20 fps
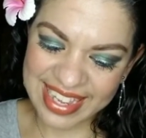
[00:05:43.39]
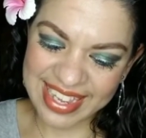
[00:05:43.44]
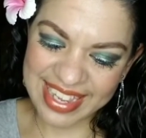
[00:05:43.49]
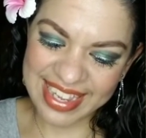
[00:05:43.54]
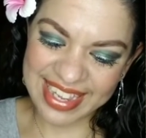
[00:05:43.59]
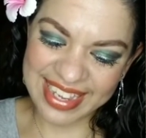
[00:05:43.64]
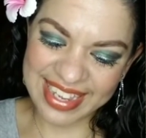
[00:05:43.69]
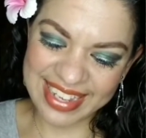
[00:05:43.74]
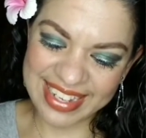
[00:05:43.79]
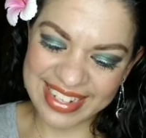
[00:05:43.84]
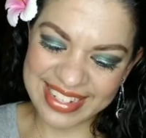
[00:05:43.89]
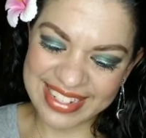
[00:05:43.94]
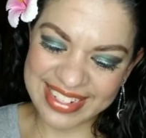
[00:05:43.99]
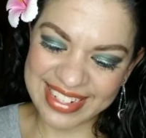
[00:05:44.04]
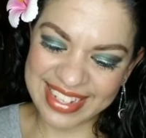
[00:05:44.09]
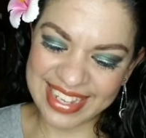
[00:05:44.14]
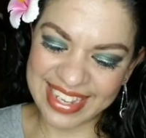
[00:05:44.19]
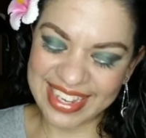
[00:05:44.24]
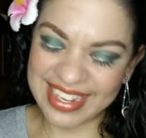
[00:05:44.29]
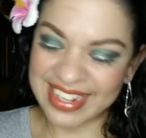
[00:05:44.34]
And
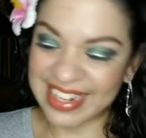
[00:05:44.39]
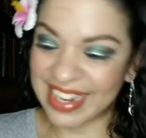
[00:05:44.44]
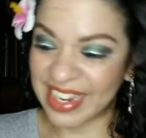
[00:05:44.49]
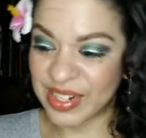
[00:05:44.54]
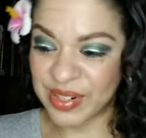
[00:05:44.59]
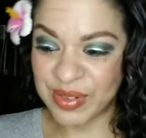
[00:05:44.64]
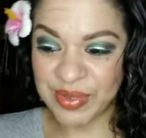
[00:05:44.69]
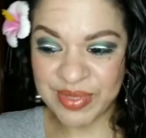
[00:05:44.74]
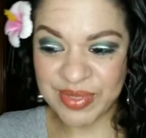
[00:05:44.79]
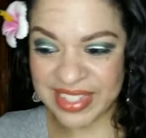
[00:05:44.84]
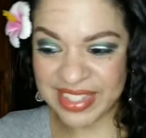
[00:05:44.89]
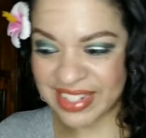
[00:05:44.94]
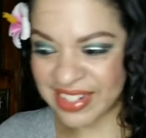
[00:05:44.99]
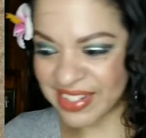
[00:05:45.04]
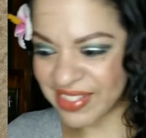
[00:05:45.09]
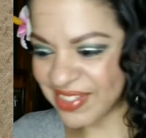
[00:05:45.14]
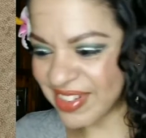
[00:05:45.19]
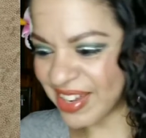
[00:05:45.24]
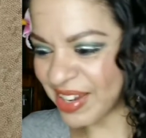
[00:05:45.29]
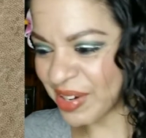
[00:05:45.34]
again, I don't really
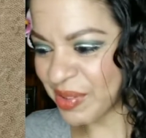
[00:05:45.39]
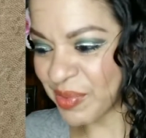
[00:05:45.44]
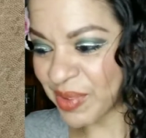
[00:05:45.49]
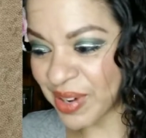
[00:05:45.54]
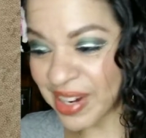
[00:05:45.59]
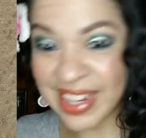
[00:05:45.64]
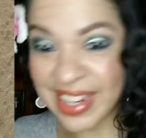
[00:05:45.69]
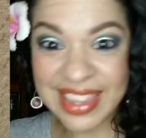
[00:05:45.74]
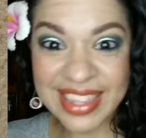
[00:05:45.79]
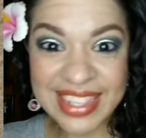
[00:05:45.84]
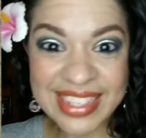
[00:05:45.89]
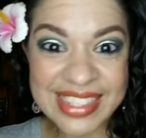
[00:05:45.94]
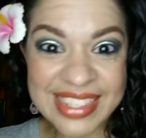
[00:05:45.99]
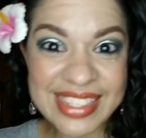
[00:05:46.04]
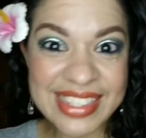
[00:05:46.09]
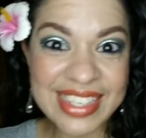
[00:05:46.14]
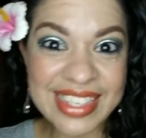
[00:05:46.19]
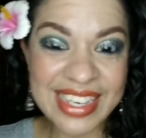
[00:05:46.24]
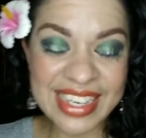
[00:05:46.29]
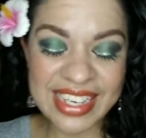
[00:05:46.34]
know how to work this
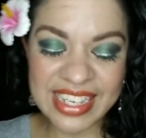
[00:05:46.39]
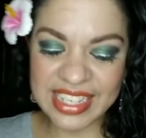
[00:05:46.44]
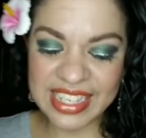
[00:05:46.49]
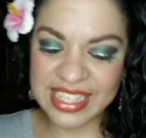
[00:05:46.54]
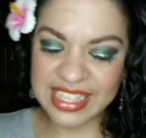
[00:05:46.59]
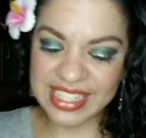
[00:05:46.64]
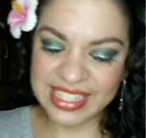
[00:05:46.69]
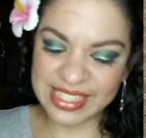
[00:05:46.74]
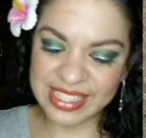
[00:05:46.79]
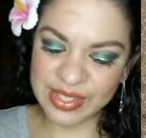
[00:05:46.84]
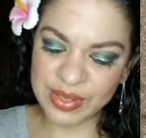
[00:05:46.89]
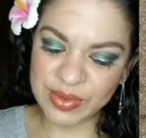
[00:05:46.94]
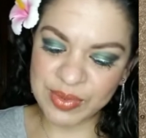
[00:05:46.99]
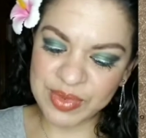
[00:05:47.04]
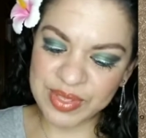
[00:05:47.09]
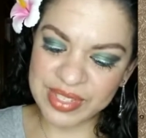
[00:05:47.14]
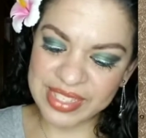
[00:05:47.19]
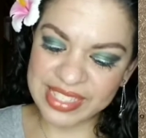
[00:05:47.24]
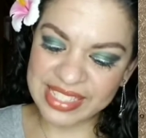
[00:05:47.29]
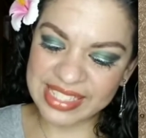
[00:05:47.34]
thing, so
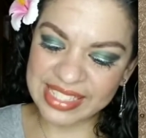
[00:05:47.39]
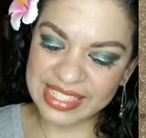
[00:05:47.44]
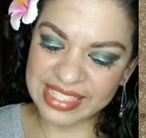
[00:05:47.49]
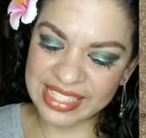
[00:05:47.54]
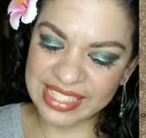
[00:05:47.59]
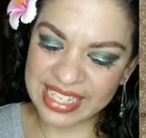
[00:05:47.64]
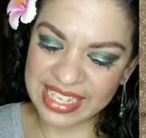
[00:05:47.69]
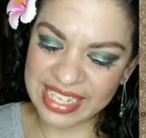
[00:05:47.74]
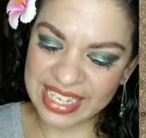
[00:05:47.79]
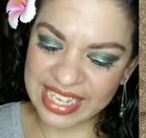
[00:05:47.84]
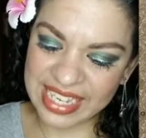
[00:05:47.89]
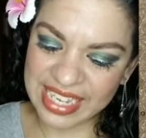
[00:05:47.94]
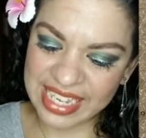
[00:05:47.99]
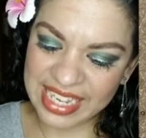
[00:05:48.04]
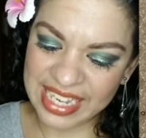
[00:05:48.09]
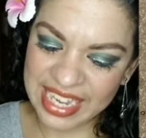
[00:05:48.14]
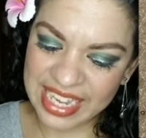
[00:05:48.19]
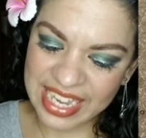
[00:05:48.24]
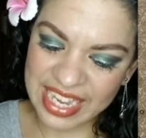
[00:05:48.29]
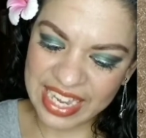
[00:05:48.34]
we'll see
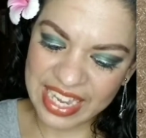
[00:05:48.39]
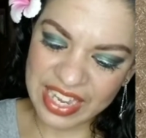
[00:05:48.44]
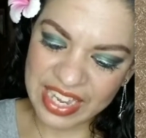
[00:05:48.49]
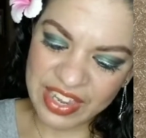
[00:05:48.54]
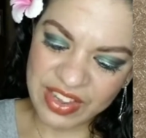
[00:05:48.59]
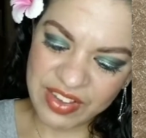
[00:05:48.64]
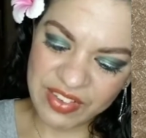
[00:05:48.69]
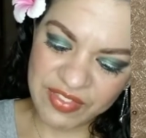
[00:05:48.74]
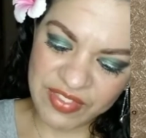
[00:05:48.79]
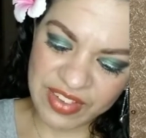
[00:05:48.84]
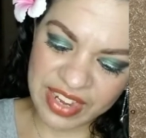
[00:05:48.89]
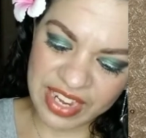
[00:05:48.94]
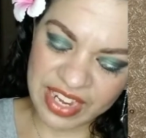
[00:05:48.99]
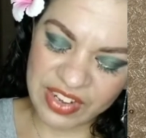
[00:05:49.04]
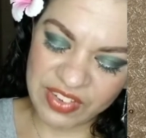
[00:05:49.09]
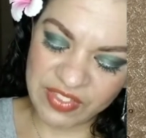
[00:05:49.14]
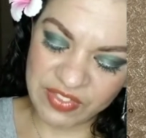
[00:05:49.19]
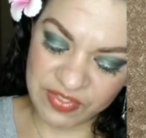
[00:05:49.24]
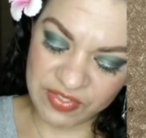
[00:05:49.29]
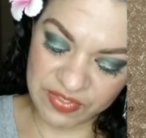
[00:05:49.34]
if I
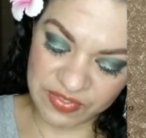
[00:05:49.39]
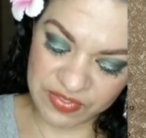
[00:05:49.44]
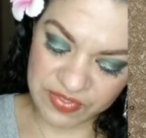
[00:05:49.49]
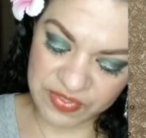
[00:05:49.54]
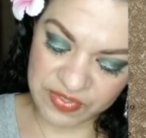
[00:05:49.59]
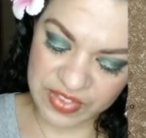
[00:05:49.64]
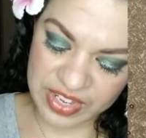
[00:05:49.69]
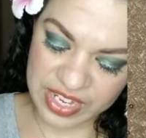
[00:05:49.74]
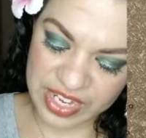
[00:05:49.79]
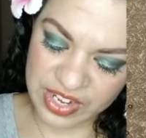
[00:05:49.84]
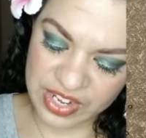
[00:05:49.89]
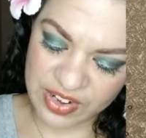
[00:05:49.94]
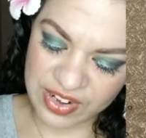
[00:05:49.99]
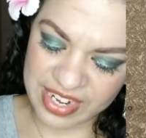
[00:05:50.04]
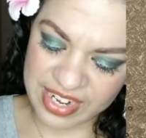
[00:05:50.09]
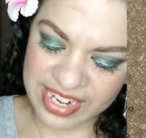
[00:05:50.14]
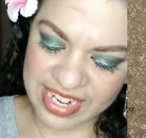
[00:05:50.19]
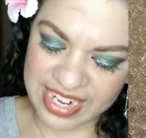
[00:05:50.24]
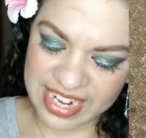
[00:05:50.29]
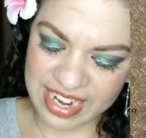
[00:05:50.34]
can figure
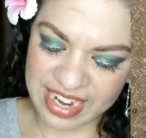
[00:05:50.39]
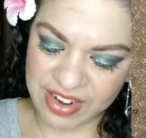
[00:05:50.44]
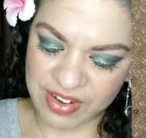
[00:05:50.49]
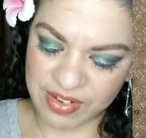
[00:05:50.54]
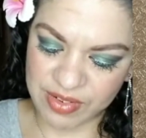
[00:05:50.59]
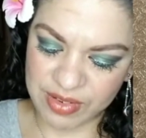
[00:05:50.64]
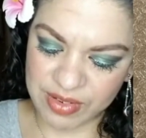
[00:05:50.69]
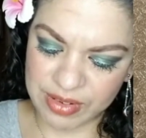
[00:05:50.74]
it out.